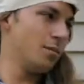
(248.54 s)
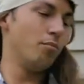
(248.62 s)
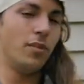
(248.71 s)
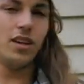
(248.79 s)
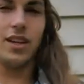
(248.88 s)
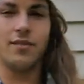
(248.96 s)

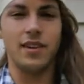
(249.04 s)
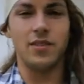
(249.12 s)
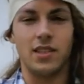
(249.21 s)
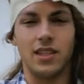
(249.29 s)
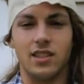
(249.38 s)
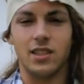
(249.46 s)
Buddy, I've
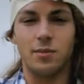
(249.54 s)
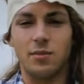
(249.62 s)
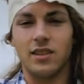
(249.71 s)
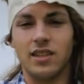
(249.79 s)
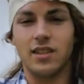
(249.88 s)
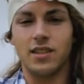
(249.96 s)
never seen
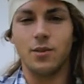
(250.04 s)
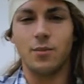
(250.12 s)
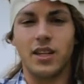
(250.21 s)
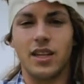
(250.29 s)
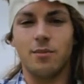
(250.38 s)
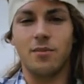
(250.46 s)
somebody so
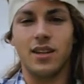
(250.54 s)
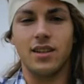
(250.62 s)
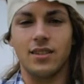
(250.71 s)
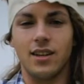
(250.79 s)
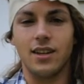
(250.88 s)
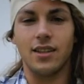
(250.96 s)
mad in my
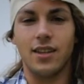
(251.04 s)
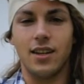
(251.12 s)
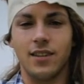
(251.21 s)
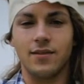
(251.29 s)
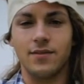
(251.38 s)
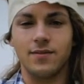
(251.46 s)
entire life.